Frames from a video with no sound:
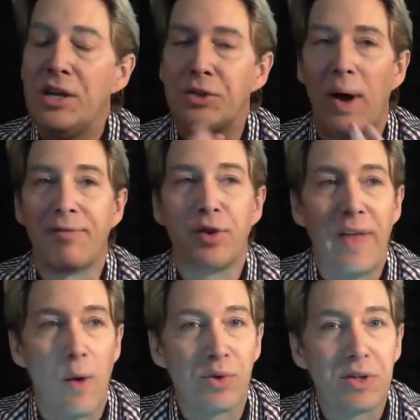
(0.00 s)
So after
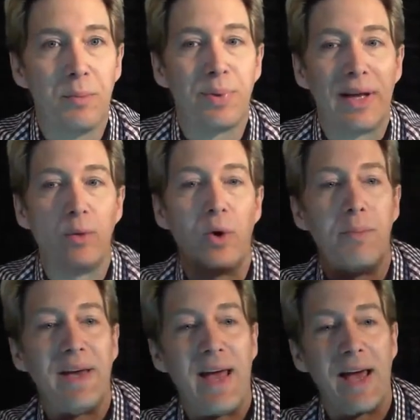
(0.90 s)
that was complete, we
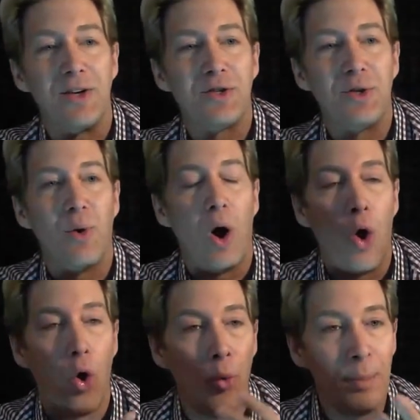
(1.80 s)
began to
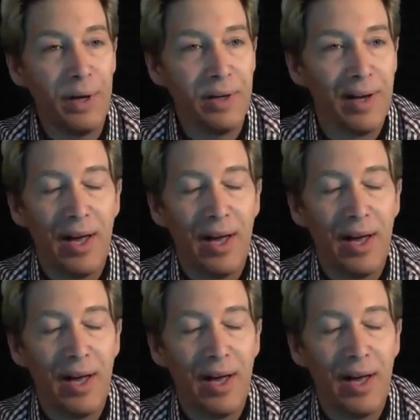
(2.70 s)
Om.